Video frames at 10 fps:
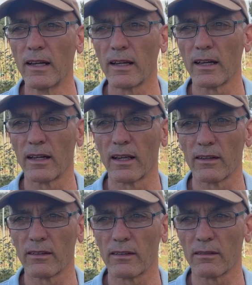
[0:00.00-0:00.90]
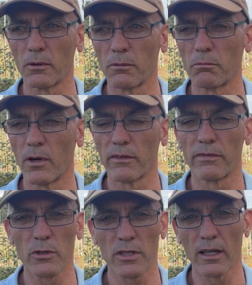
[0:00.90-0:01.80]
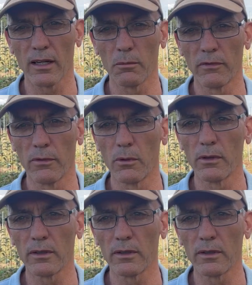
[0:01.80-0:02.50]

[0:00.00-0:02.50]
and as we might have foreshadowed before,